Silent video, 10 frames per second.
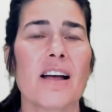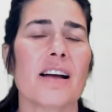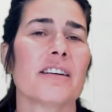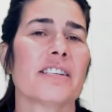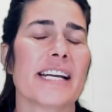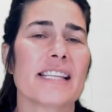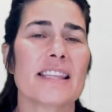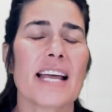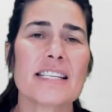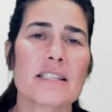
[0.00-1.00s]
All right,
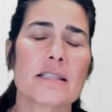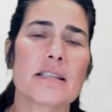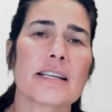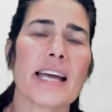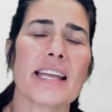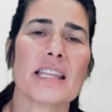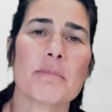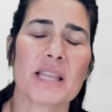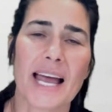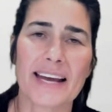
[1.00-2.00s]
let's look at the
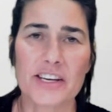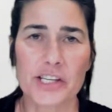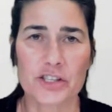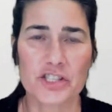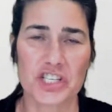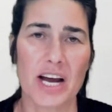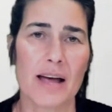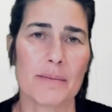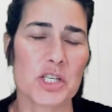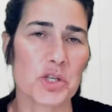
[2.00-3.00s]
molecular
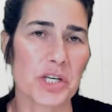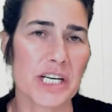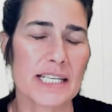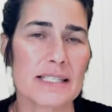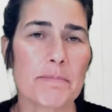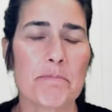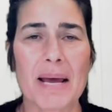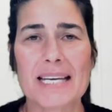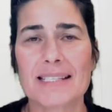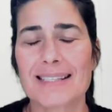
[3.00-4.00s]
geometries
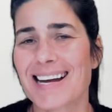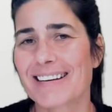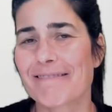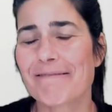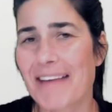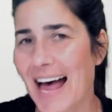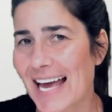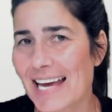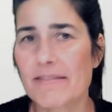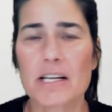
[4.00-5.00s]
based on
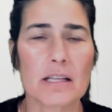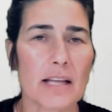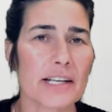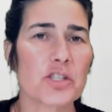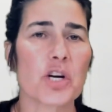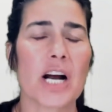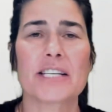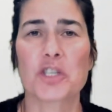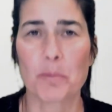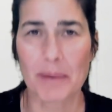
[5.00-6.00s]
5 electron
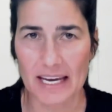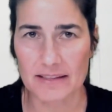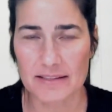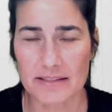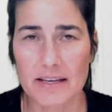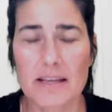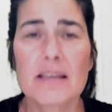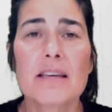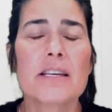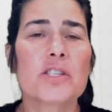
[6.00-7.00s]
domains.
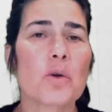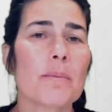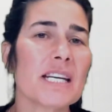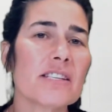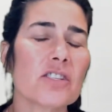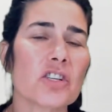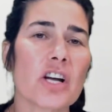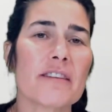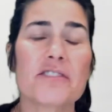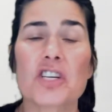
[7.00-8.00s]
So I'm going to start
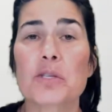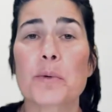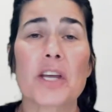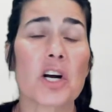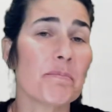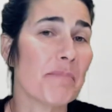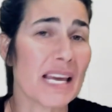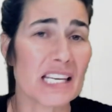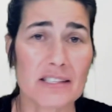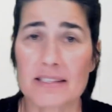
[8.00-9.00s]
off just with our
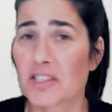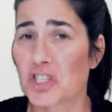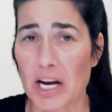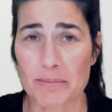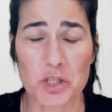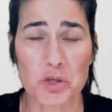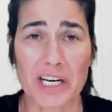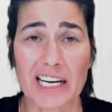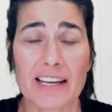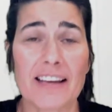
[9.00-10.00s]
base geometry.